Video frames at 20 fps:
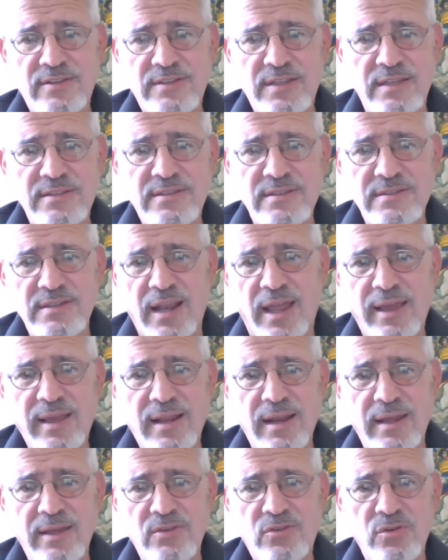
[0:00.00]
States is
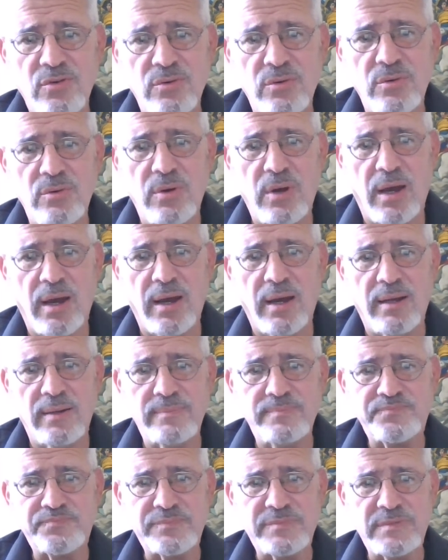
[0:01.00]
likely
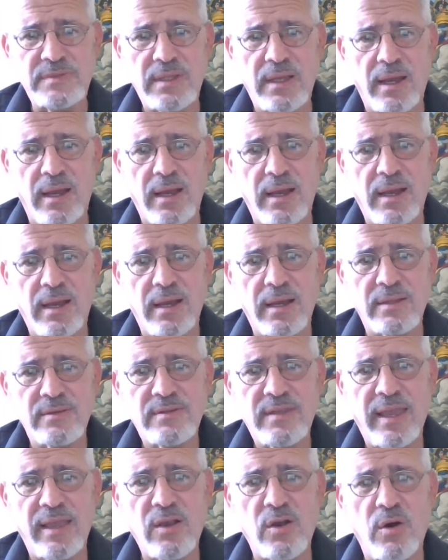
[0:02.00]
to
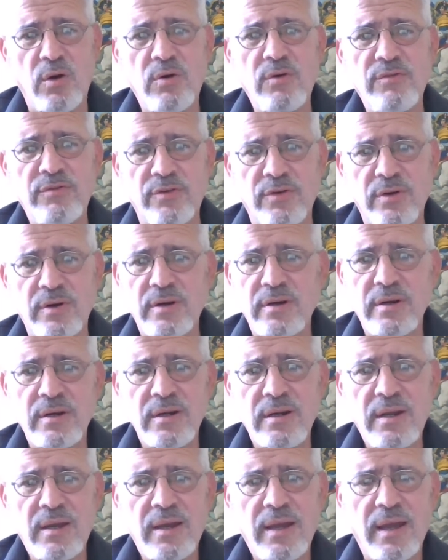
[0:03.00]
take over
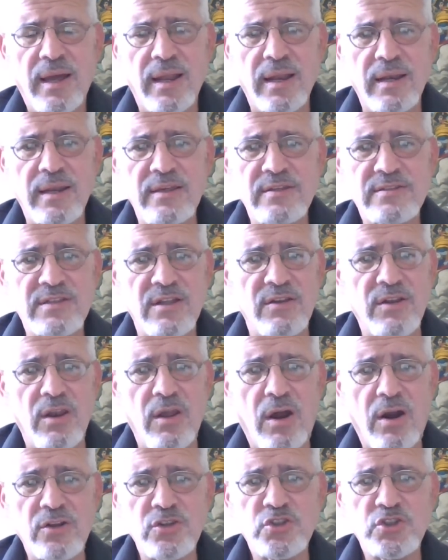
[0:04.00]
at least a
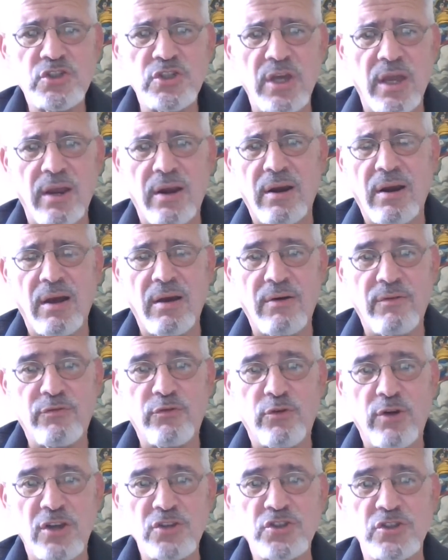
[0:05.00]
large share of
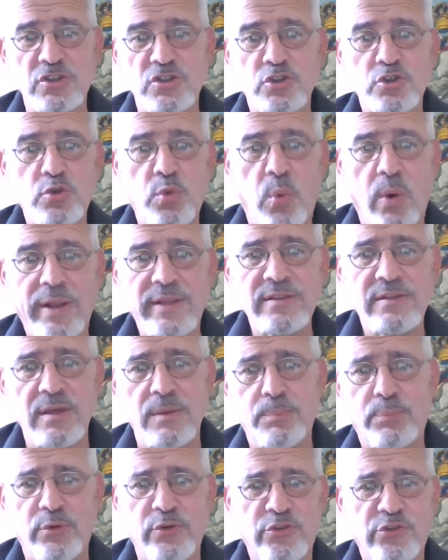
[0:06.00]
Russia's
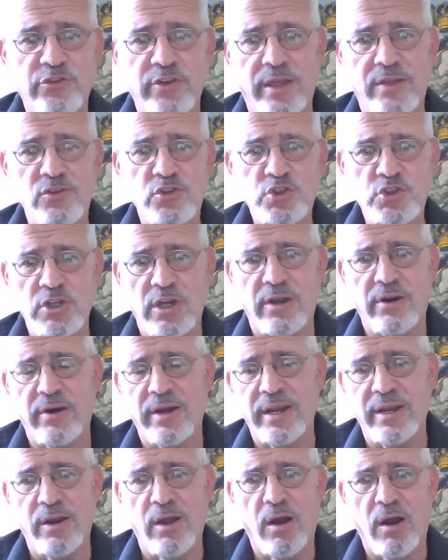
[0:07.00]
20% share
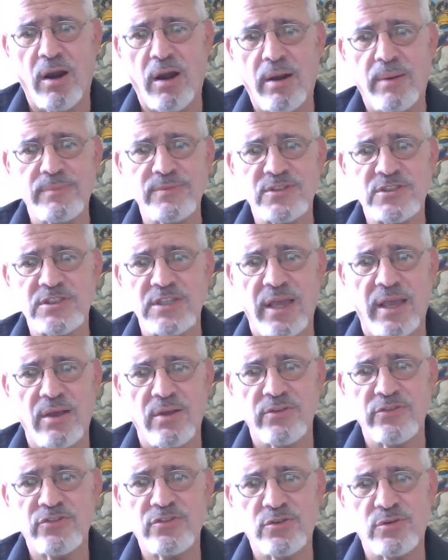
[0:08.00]
in arms
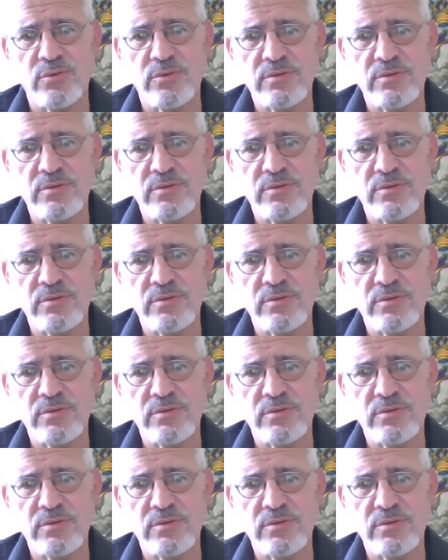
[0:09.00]
sales